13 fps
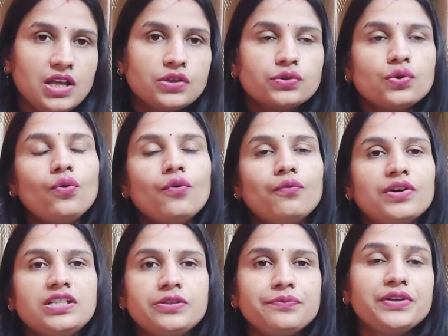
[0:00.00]
So
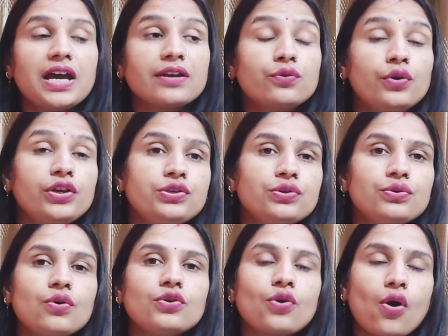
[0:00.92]
first we are going
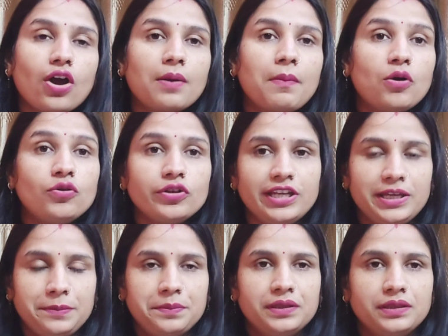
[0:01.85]
to talk about
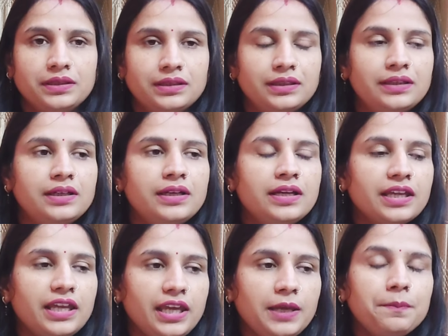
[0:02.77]
keep.
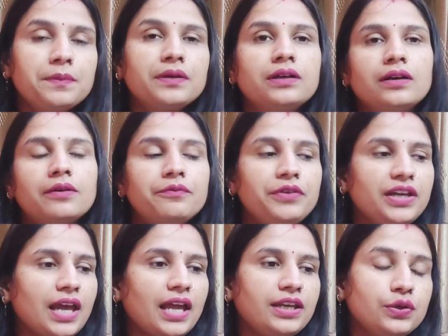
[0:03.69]
Keep we
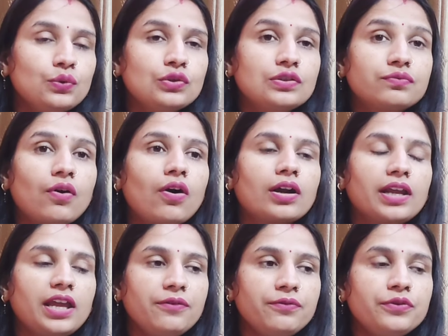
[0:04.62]
can use for
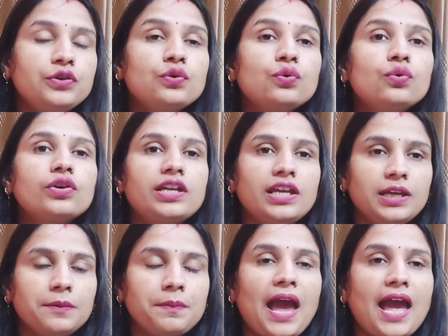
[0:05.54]
if you
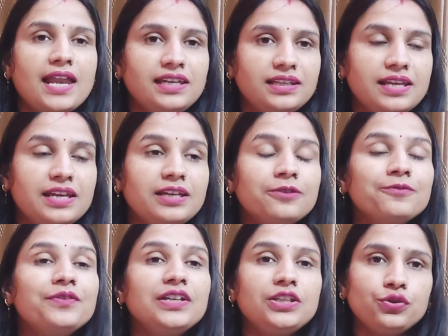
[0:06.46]
keep anything
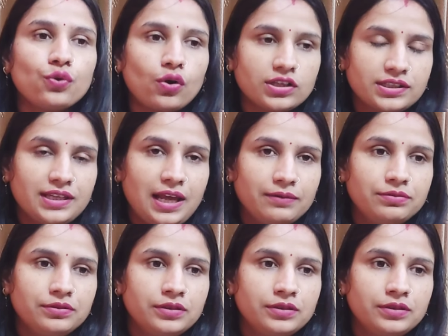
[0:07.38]
with yourself.